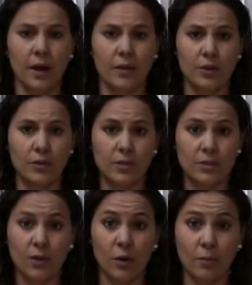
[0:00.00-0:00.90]
the units
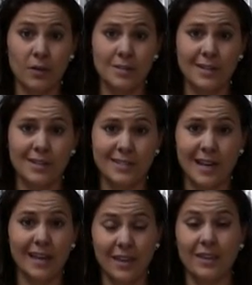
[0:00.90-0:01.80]
of competency are
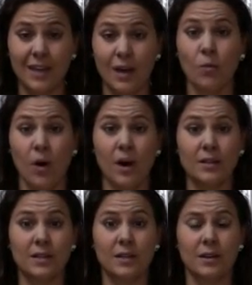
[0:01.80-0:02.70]
saying that they
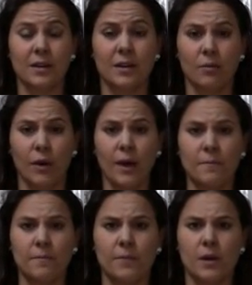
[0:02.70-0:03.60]
want, right?